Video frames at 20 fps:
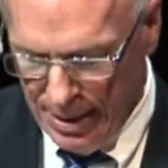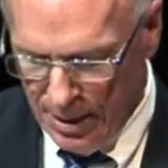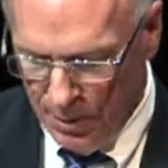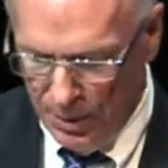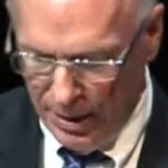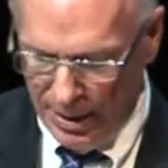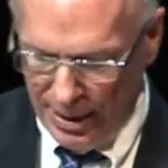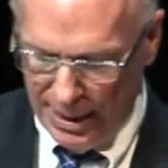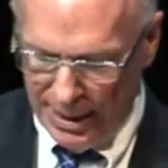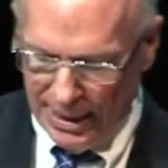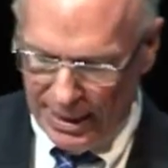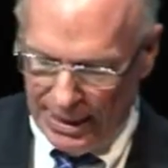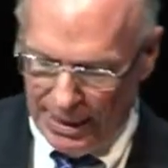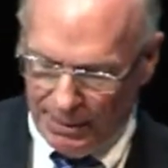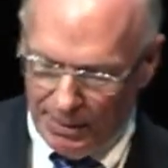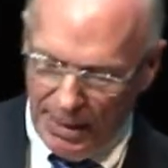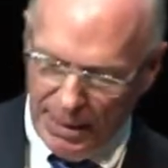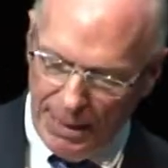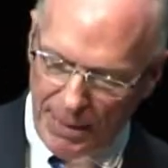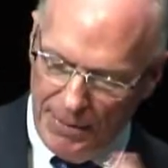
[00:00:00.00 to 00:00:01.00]
We think
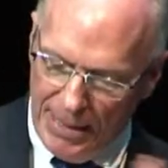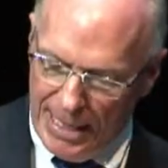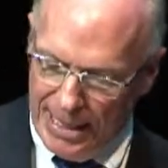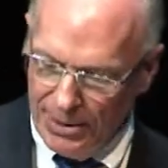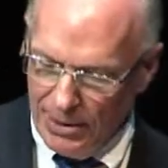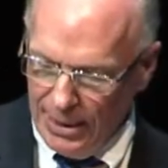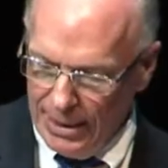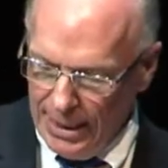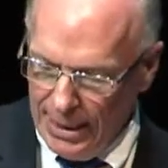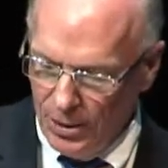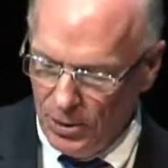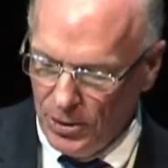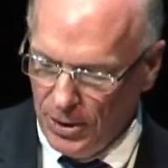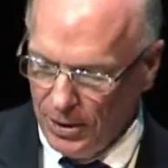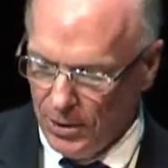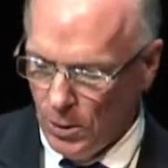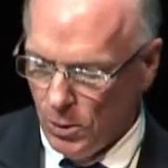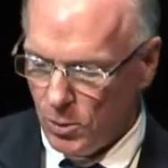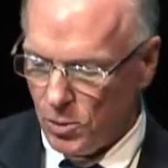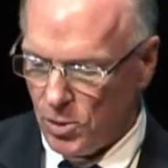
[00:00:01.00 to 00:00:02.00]
in capacity and energy in
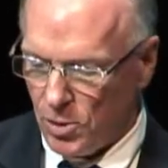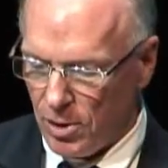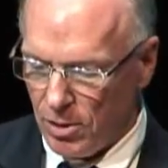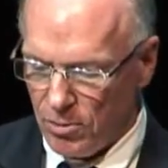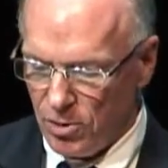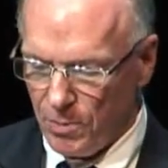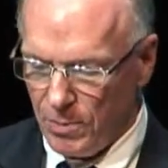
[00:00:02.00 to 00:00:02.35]
those terms,